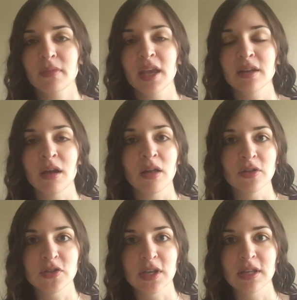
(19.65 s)

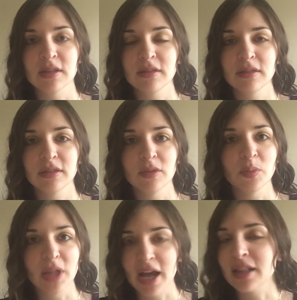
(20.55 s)
acknowledging the
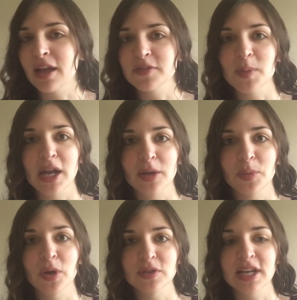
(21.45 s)
Black Lives Matter
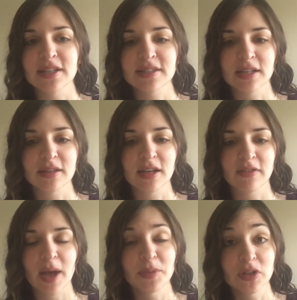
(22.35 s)
protests that have
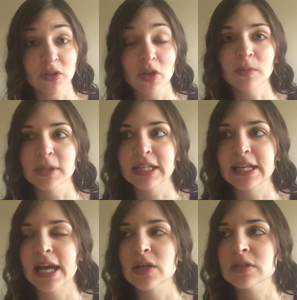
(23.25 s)
happened globally
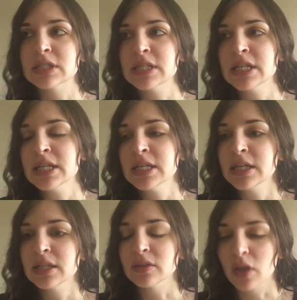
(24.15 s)
now,
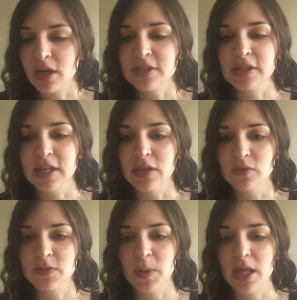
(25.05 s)
largely in
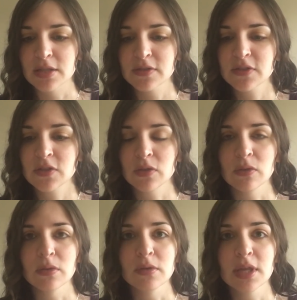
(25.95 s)
response
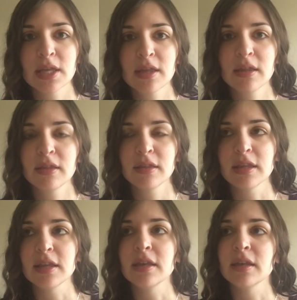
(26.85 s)
to
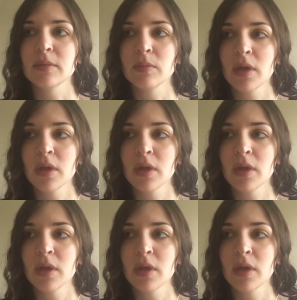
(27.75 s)
the